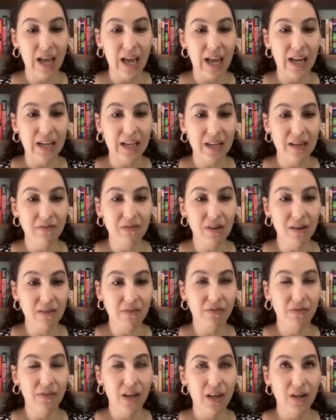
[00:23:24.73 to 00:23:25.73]
And even
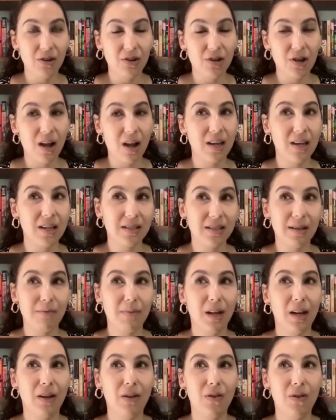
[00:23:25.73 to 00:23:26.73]
if you're talking to
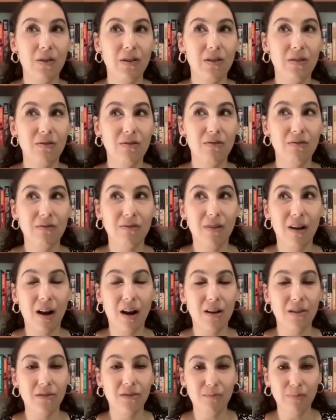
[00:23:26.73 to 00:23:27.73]
somebody who you
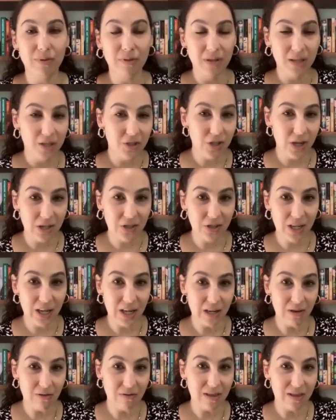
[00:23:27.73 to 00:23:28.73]
are prejudging
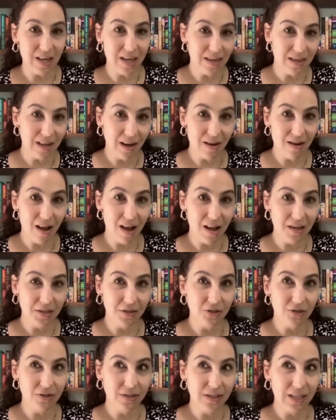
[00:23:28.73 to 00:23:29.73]
and you think they're not
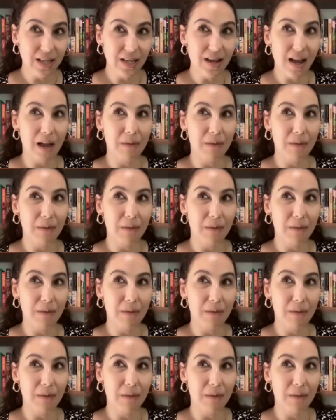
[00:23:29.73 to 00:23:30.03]
interesting,